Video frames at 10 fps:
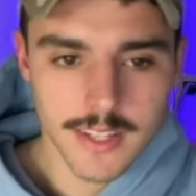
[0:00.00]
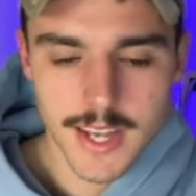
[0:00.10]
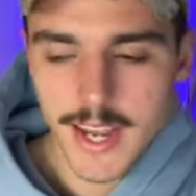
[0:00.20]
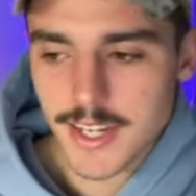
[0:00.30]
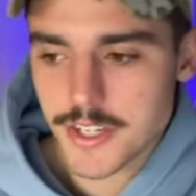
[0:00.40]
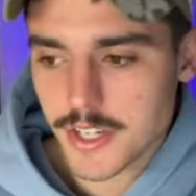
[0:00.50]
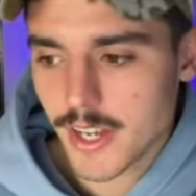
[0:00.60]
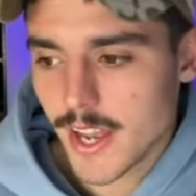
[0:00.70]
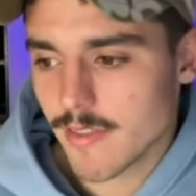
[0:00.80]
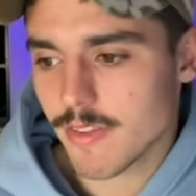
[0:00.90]

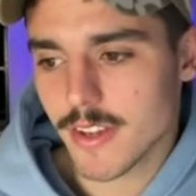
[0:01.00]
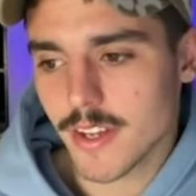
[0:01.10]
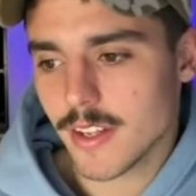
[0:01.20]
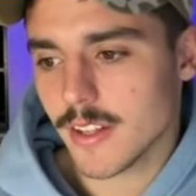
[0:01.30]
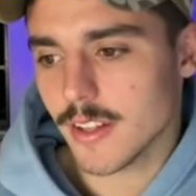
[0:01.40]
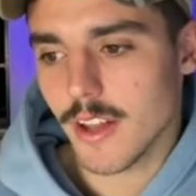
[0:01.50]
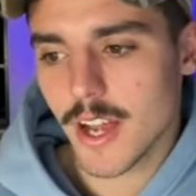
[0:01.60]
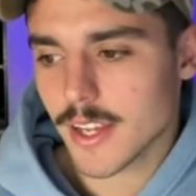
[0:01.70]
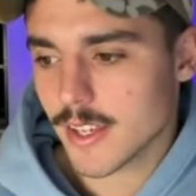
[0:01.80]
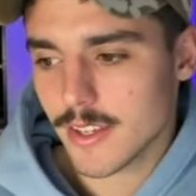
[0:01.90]
energy, effort,
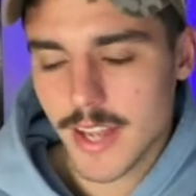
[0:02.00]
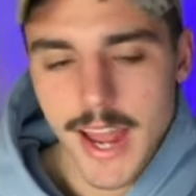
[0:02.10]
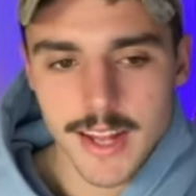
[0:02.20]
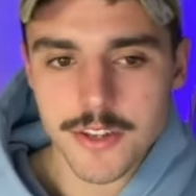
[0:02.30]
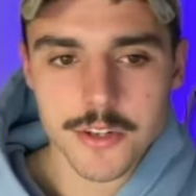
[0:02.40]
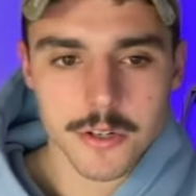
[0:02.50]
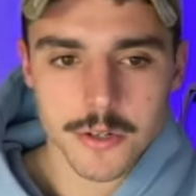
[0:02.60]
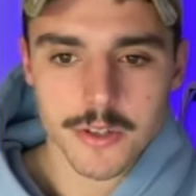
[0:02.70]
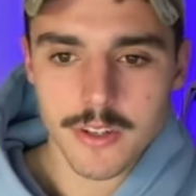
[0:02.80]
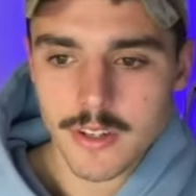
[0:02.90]
like
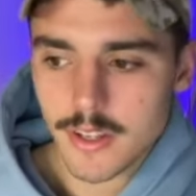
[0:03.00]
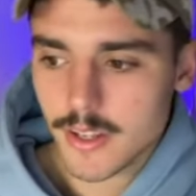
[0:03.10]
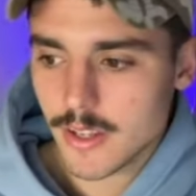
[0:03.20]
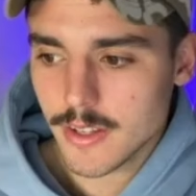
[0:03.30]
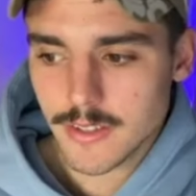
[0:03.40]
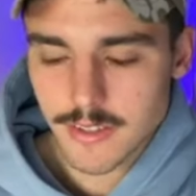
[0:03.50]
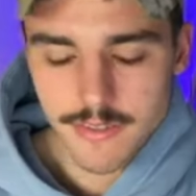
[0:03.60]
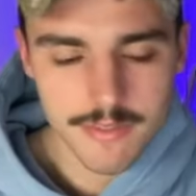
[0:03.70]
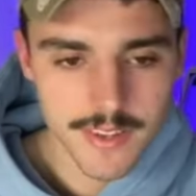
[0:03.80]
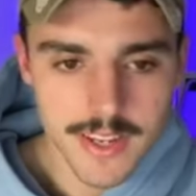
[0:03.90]
attitude,
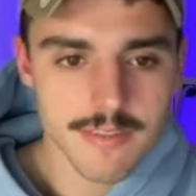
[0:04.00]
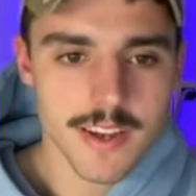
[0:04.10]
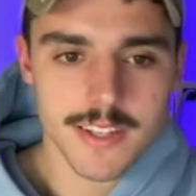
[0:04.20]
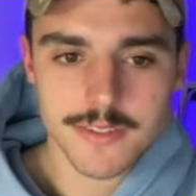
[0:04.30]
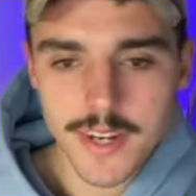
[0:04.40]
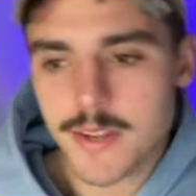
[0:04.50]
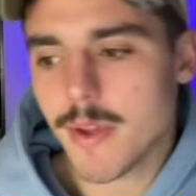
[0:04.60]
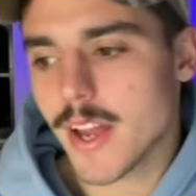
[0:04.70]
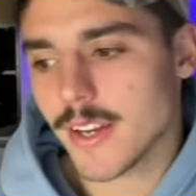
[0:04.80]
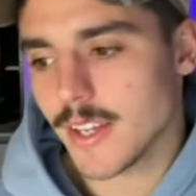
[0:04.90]
def- defense,
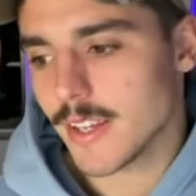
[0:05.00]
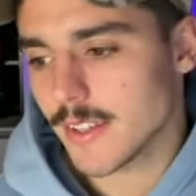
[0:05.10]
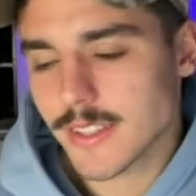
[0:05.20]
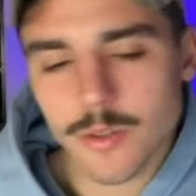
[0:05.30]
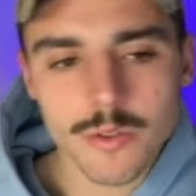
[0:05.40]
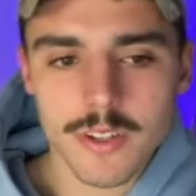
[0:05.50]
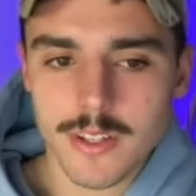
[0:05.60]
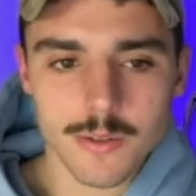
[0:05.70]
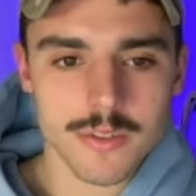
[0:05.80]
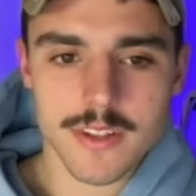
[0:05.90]
rebounding, does all the
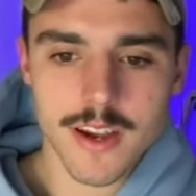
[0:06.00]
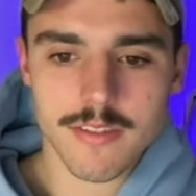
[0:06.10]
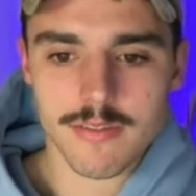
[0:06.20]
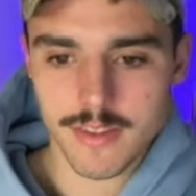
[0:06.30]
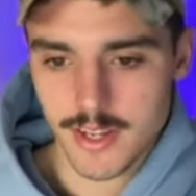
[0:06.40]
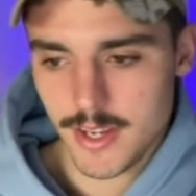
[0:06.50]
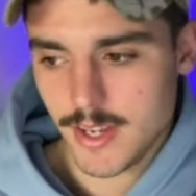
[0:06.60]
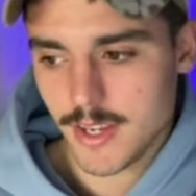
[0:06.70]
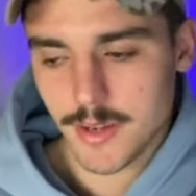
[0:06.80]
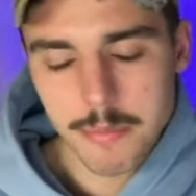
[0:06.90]
little stuff,
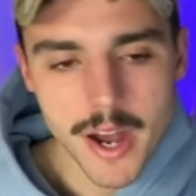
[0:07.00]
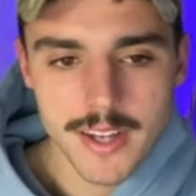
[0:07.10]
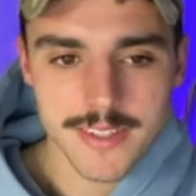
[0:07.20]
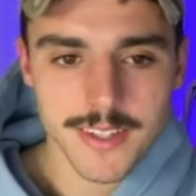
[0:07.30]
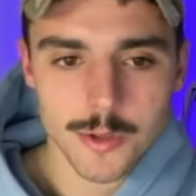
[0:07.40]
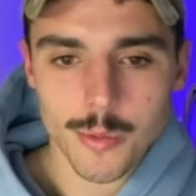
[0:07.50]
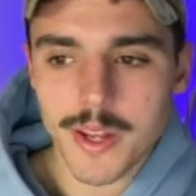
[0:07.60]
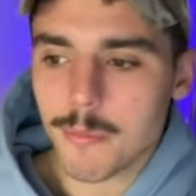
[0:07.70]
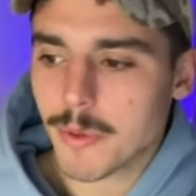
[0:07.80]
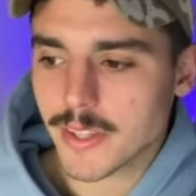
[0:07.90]
pass a little
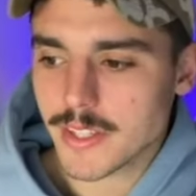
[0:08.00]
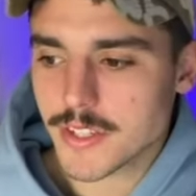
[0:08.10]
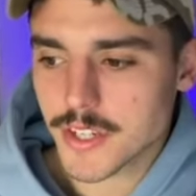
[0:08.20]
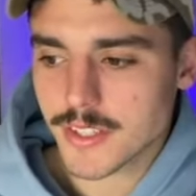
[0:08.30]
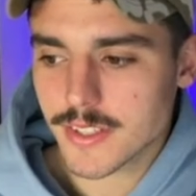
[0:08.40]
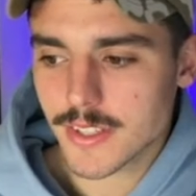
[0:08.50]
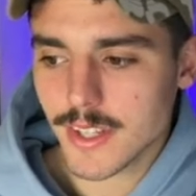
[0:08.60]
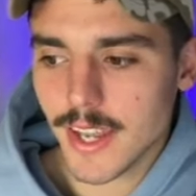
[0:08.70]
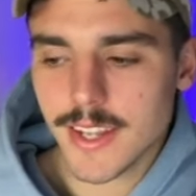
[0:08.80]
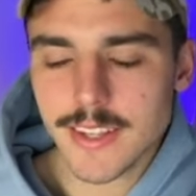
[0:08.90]
bit, but there's just
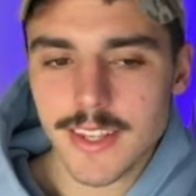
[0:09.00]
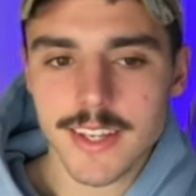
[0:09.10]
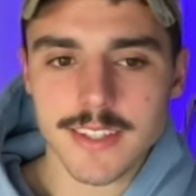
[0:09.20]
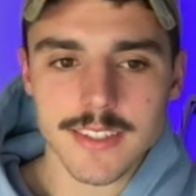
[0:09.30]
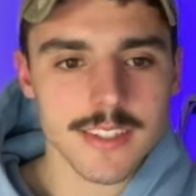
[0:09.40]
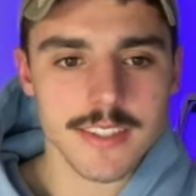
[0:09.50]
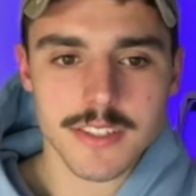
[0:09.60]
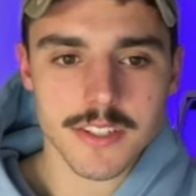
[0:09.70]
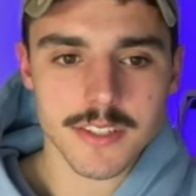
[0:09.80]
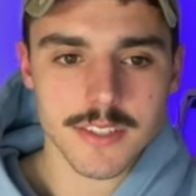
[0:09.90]
key things. He's
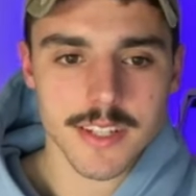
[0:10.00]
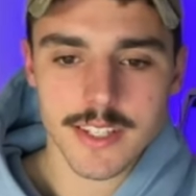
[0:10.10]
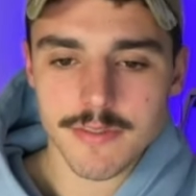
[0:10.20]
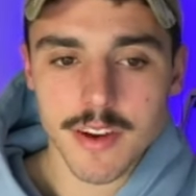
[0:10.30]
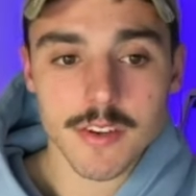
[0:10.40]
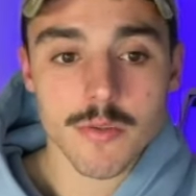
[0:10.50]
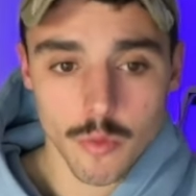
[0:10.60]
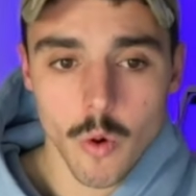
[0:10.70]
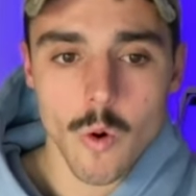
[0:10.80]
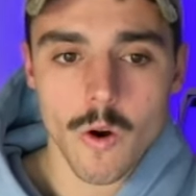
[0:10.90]
just he's very
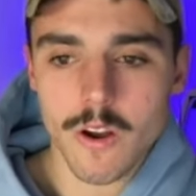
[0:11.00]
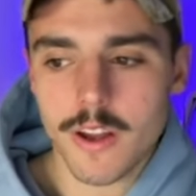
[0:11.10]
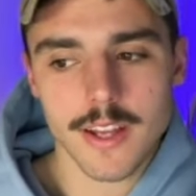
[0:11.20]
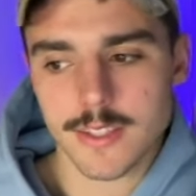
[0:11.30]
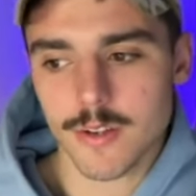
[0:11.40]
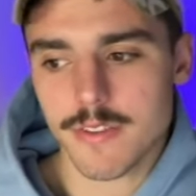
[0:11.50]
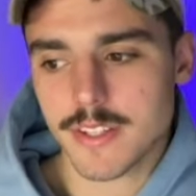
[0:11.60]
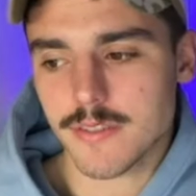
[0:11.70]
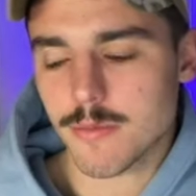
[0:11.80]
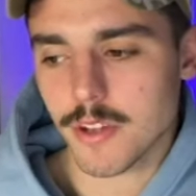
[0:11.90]
raw as an
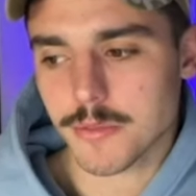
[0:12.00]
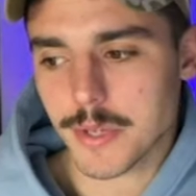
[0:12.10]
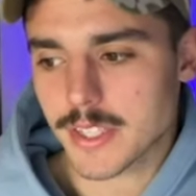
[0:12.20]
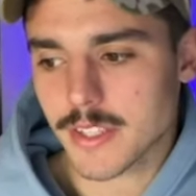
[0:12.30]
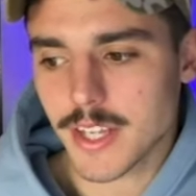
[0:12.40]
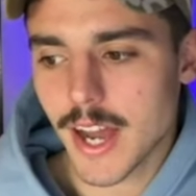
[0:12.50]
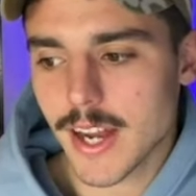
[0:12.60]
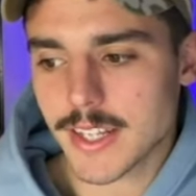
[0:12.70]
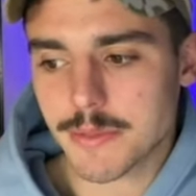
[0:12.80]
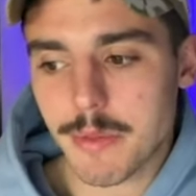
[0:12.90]
offensive prospect, so you
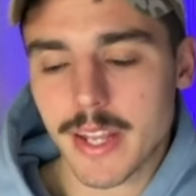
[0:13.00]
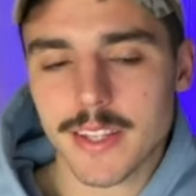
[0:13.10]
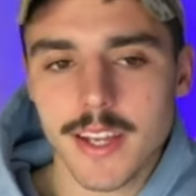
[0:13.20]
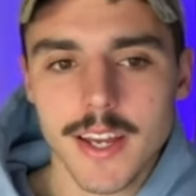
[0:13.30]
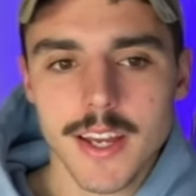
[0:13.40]
can't expect